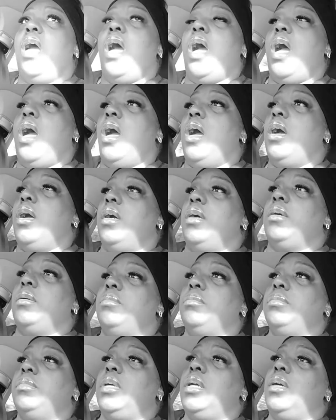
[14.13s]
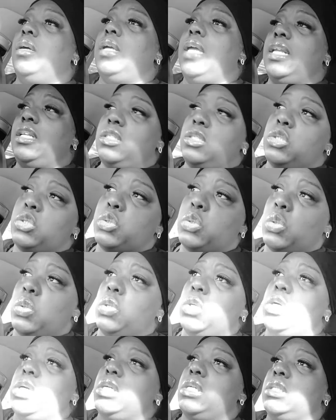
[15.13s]
Um, headed to the
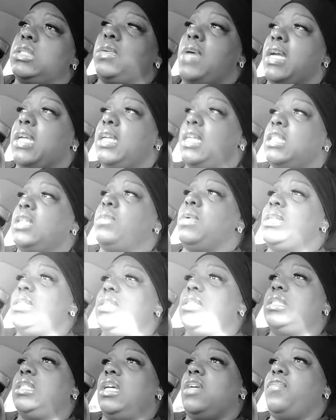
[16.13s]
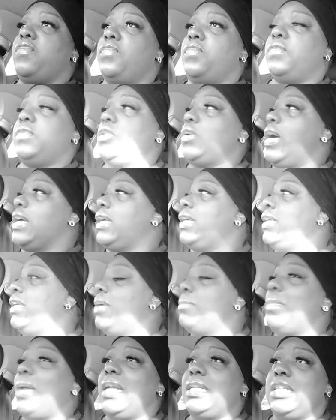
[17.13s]
store so I can get the rest of the stuff so I can
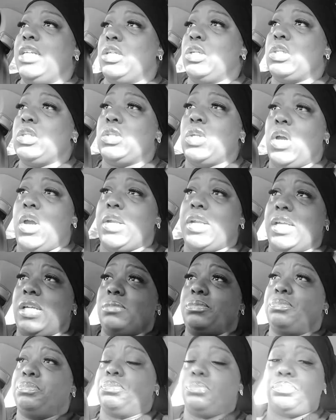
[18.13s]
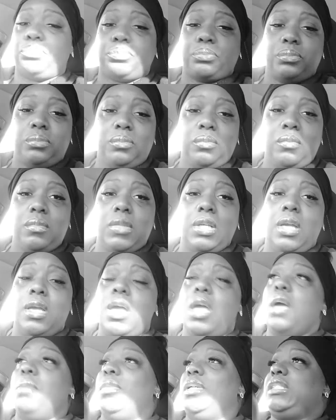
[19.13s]
get my dinner started.
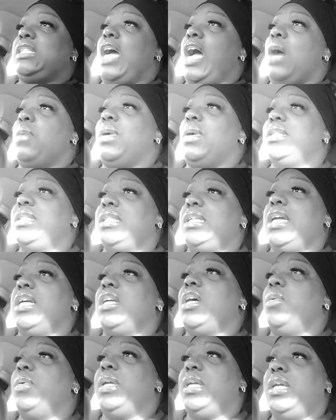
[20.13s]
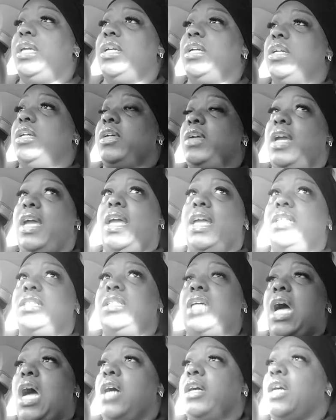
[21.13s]
But y'all want to get on here and
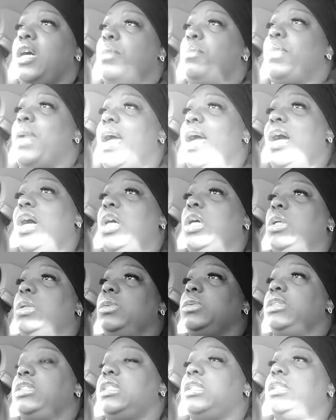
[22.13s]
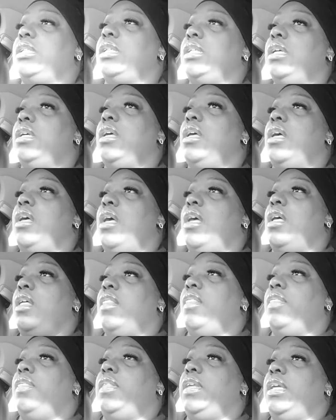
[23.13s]
talk about
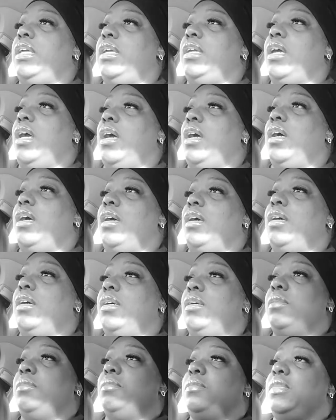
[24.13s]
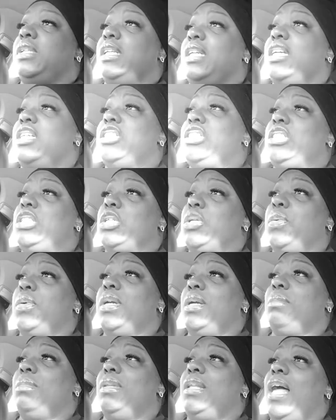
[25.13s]
the uh, the
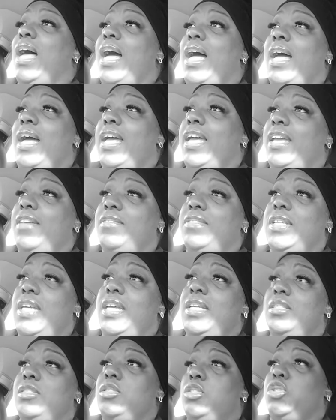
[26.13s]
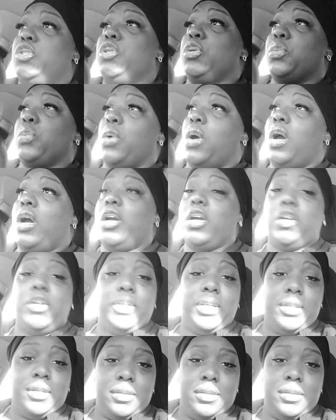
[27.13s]
Instagram live that Jerrod